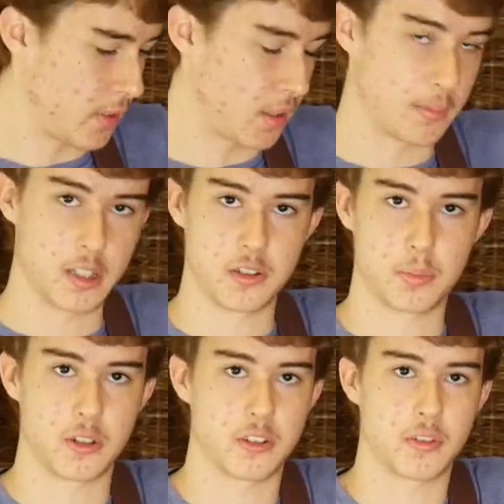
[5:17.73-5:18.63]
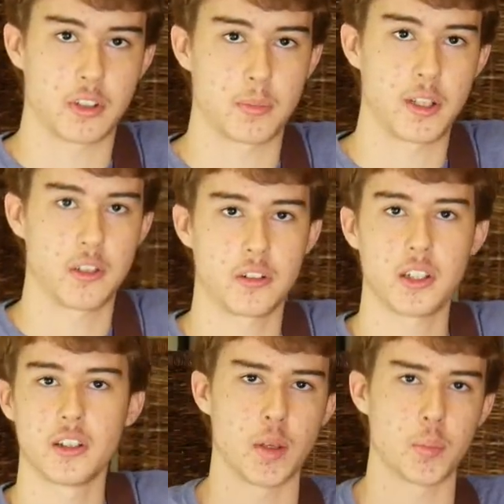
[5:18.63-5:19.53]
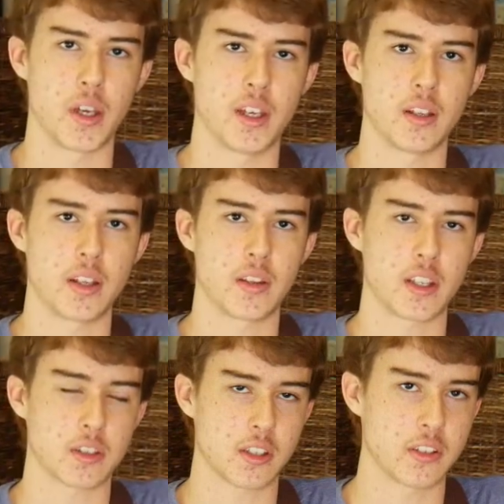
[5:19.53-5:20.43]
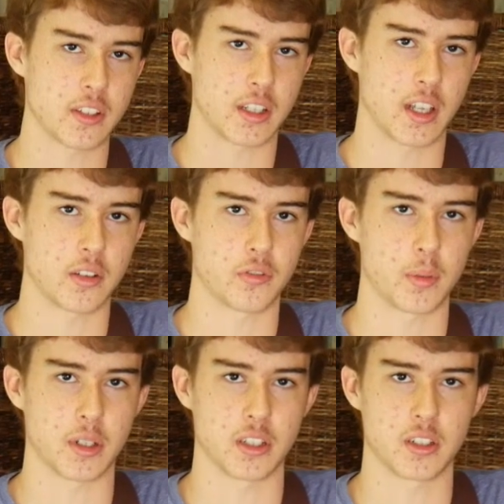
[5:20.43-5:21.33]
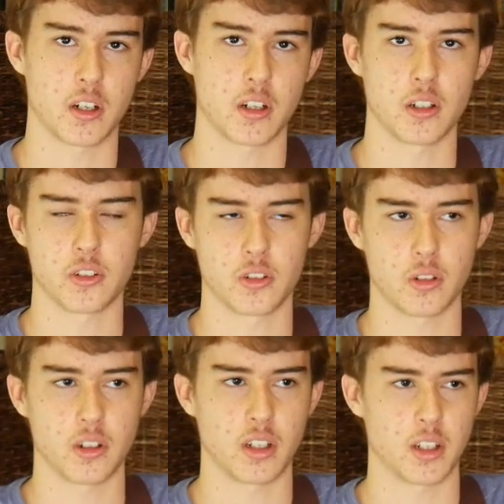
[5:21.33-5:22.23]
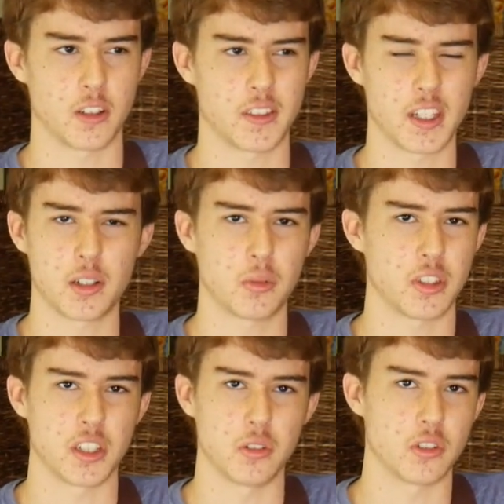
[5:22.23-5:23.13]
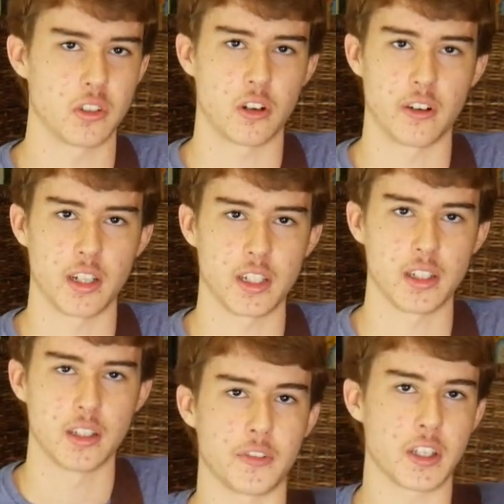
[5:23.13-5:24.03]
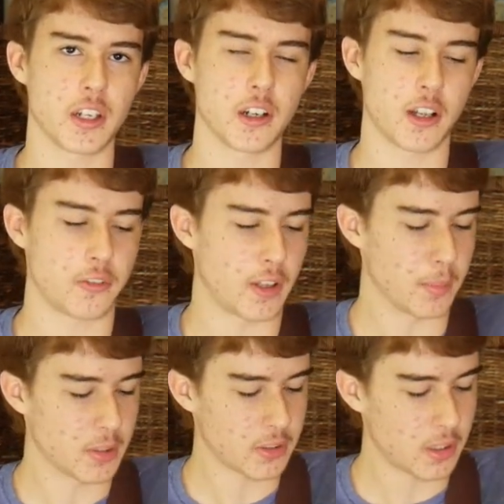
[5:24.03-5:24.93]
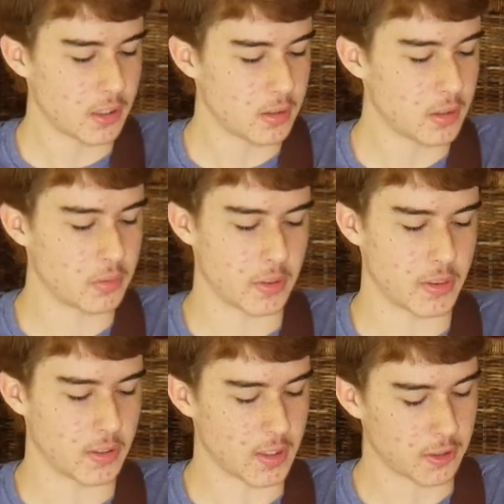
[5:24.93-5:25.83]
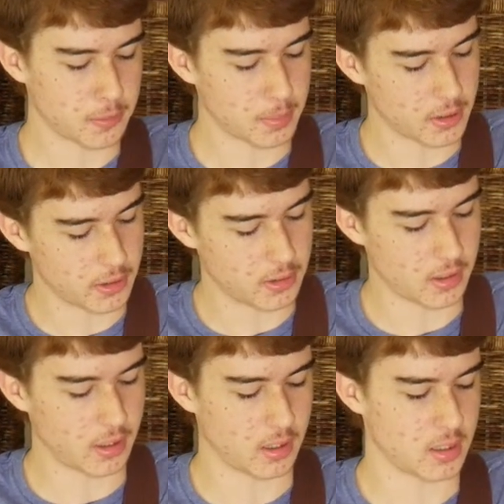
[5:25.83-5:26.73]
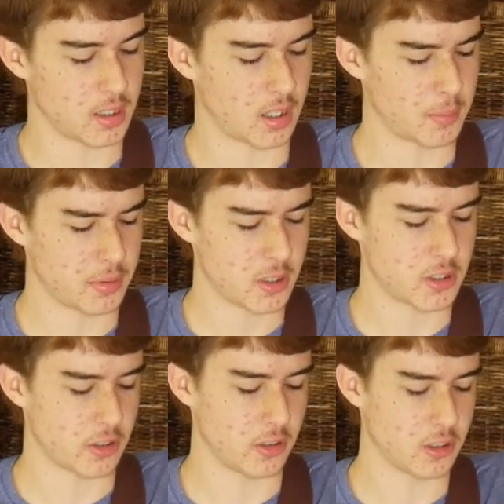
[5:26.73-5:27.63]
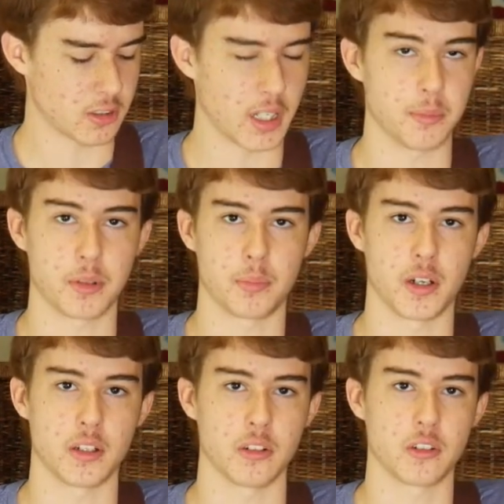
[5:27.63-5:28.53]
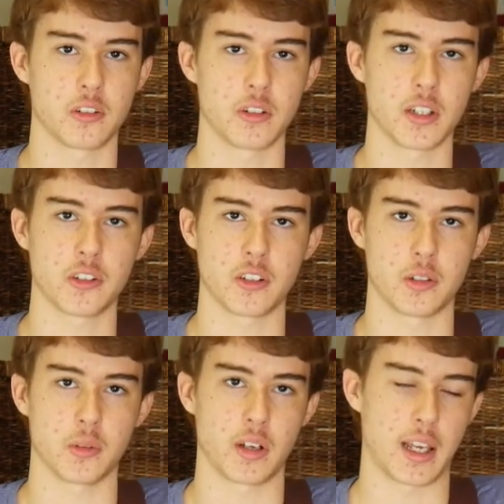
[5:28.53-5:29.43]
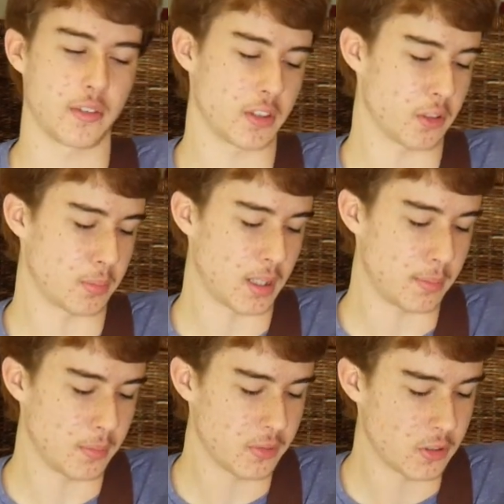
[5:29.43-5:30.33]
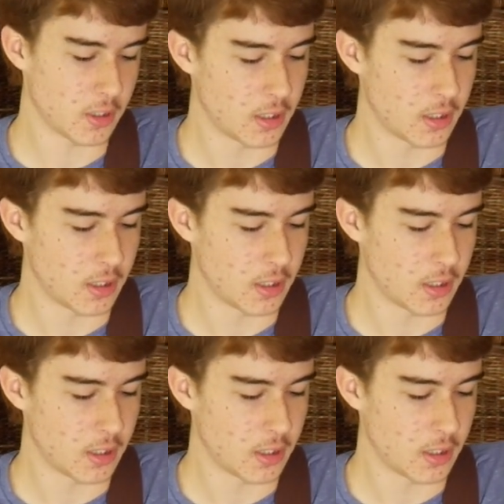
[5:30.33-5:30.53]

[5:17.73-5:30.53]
Um, and it's pretty self-explanatory, but that's because I got it from a guitar store and I think it was used already. If you get it off Amazon with the links below, I'm pretty sure it'll come with brand new strings and you won't have these problems.